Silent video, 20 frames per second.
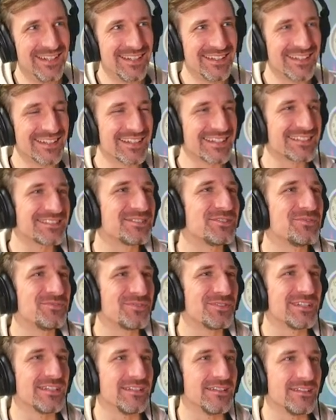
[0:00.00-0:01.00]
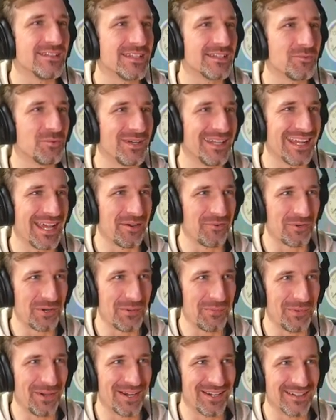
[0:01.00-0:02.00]
That's so funny. Like one hour
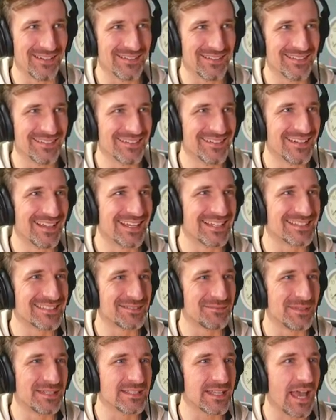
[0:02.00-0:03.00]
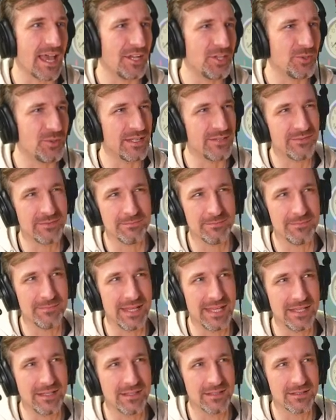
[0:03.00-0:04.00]
apart. That's amazing. How do you even
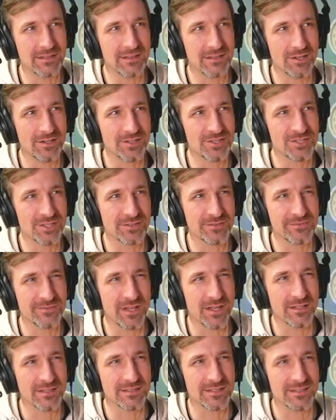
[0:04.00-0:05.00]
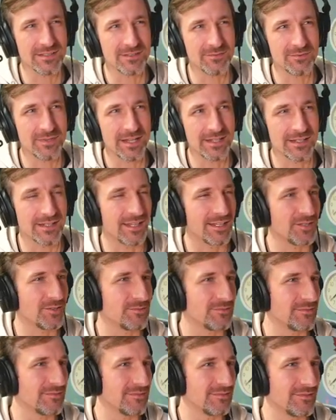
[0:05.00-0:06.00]
make larger font in Reddit? I don't.
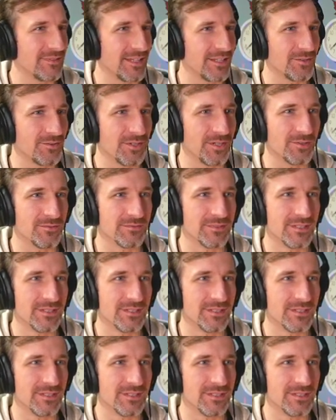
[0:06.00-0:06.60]
I don't know.